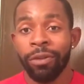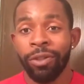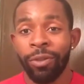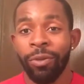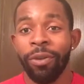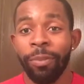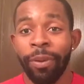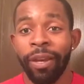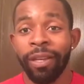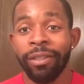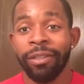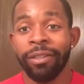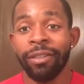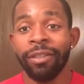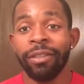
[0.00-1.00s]
to the
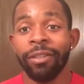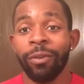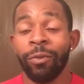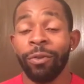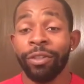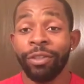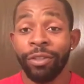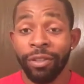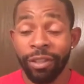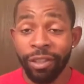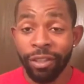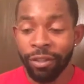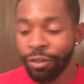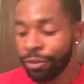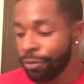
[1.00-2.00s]
pets or to the
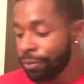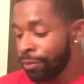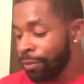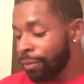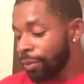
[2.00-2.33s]
children.